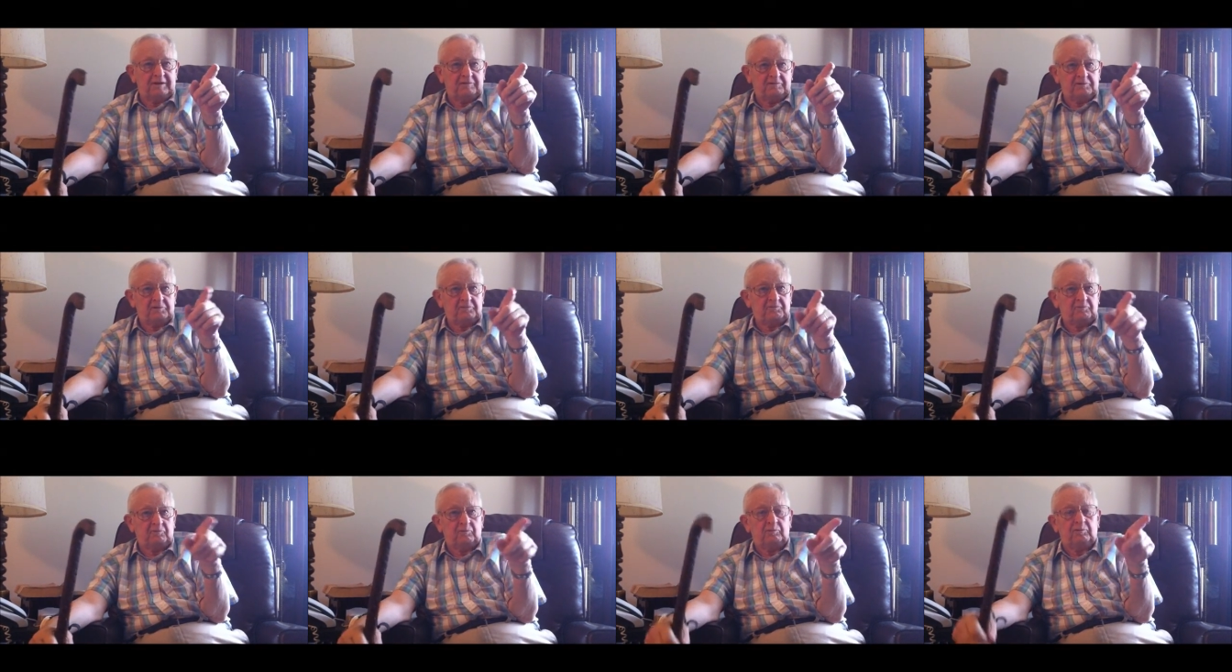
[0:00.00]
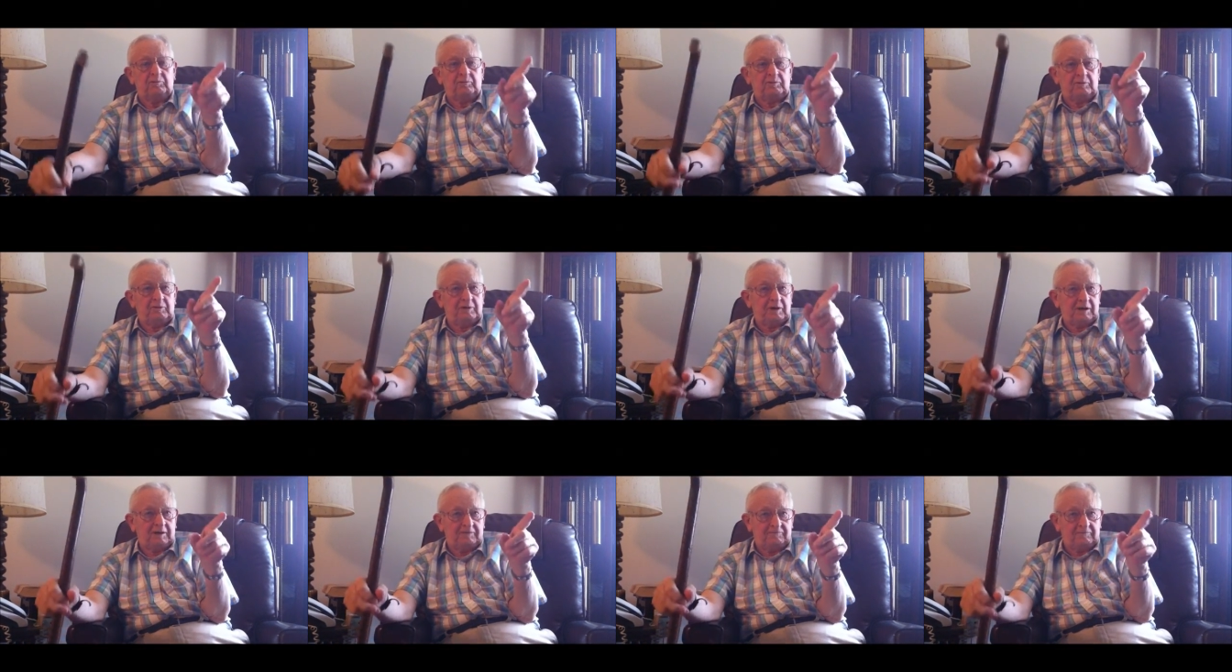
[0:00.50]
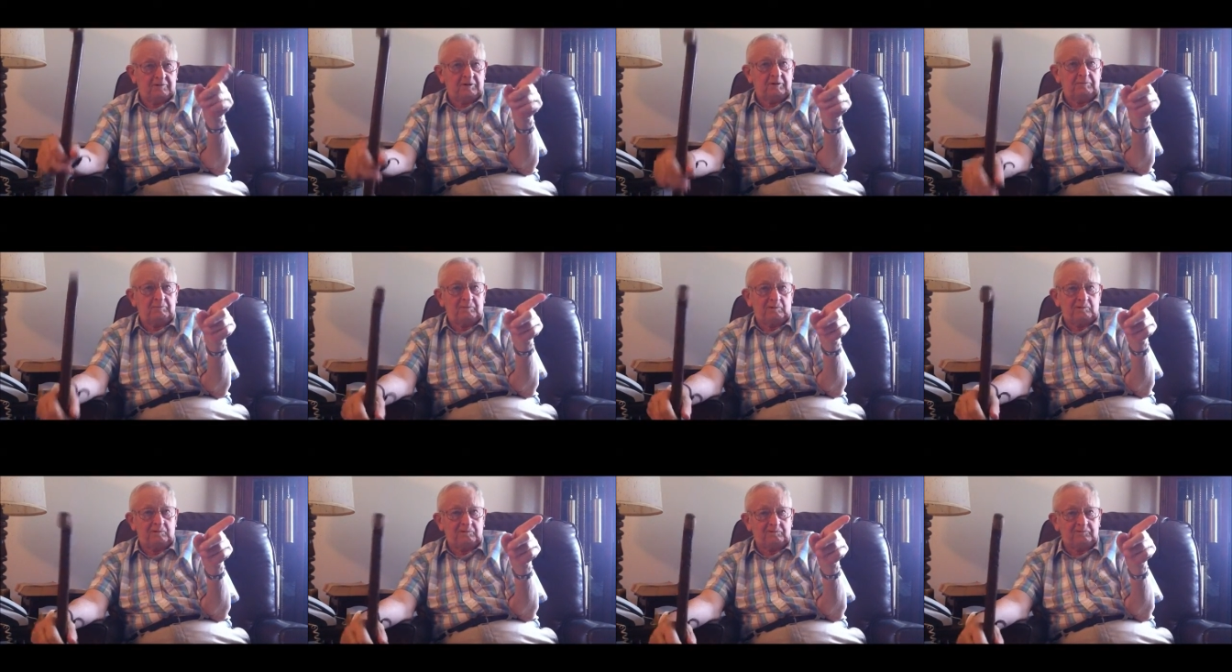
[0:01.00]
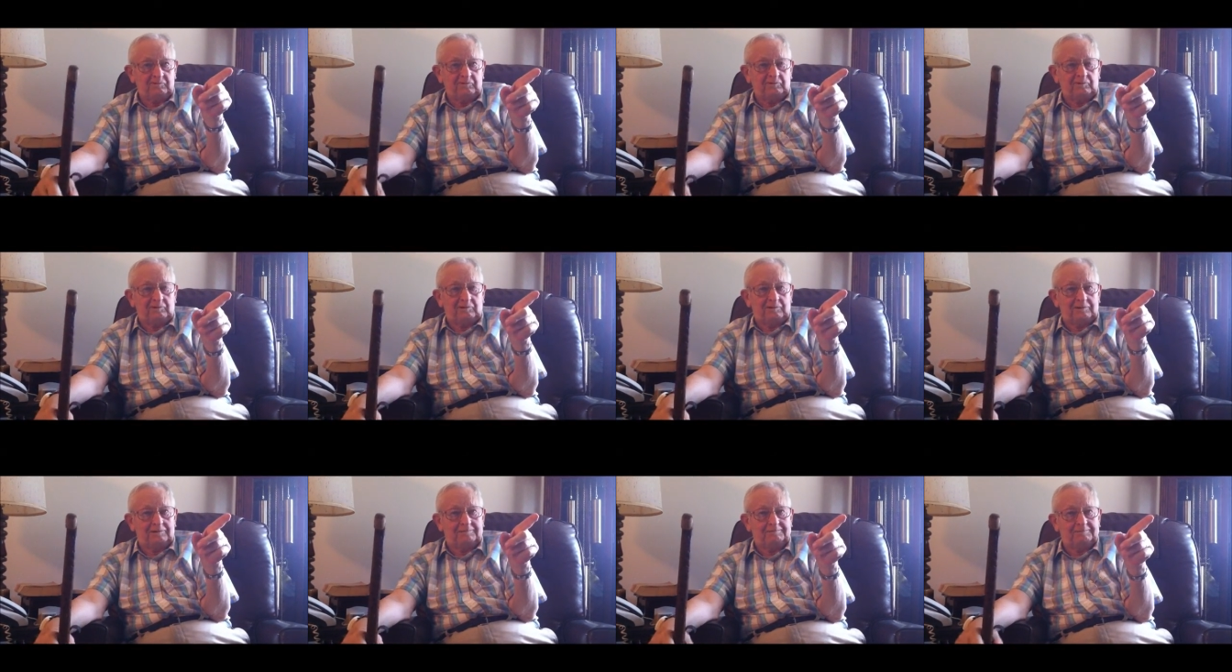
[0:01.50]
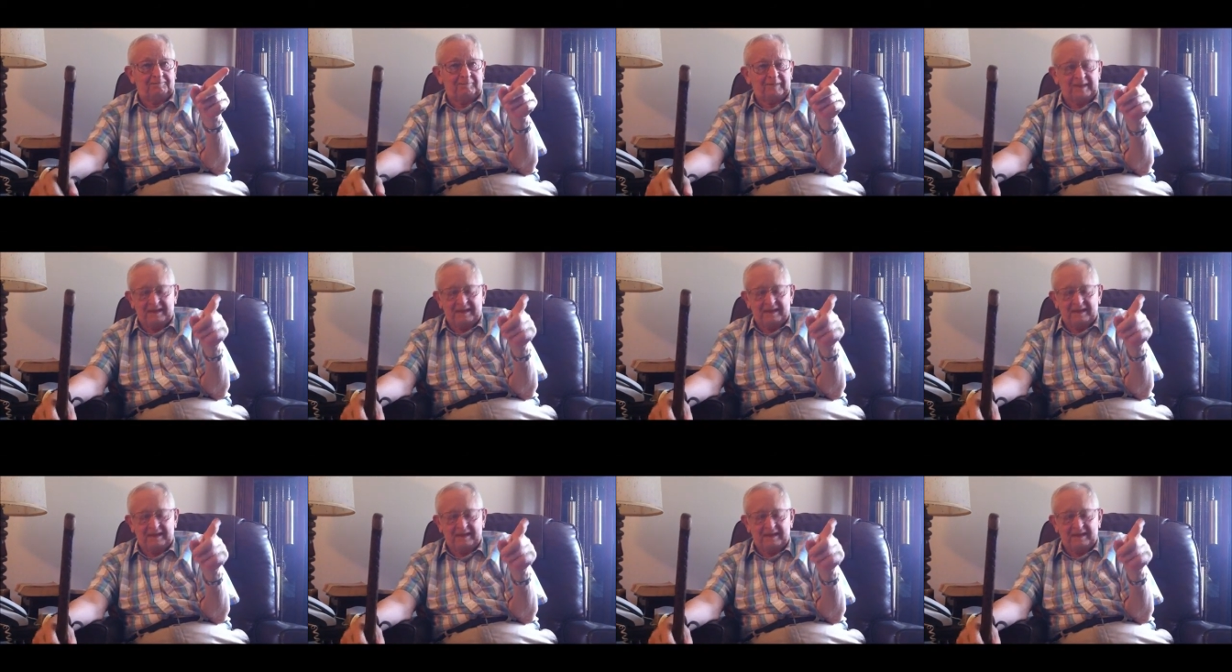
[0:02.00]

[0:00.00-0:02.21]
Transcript: That was before we lived up on the farm.